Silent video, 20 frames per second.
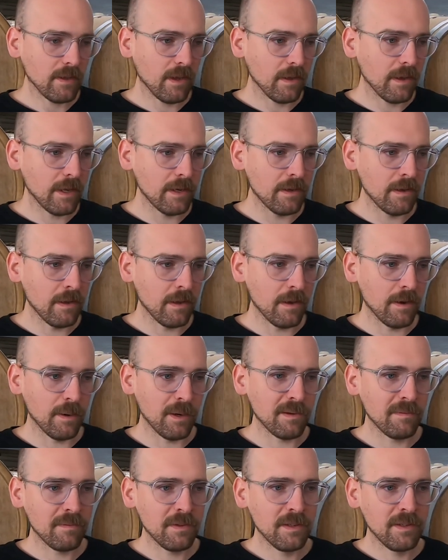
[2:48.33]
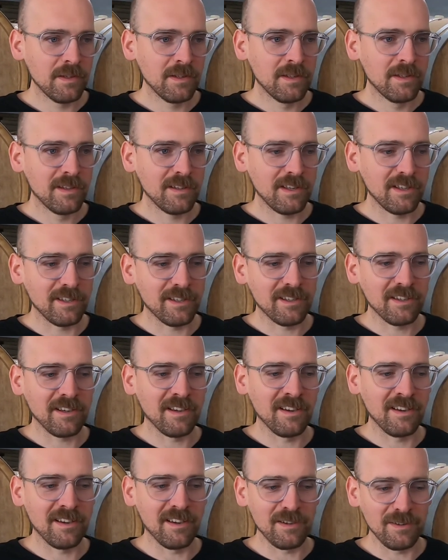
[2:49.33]
And
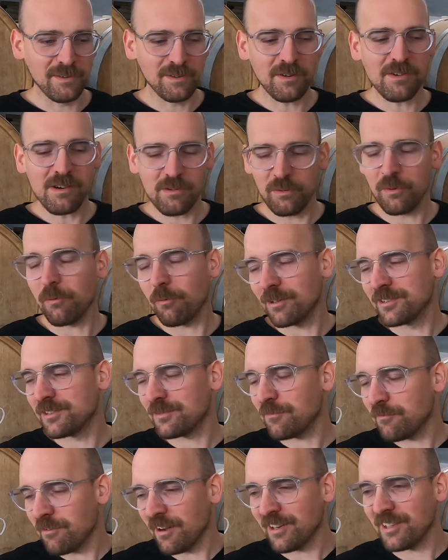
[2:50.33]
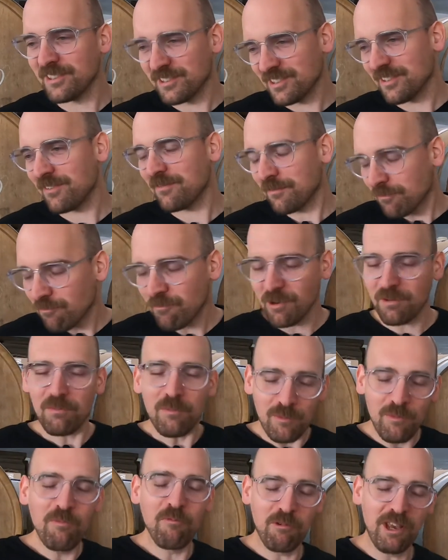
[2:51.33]
we want some funky stuff. Well,
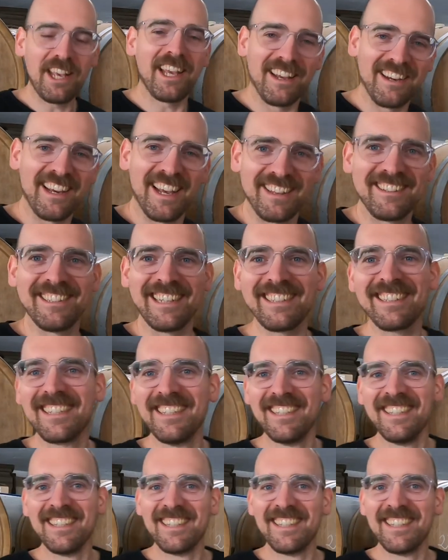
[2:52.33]
we can get that.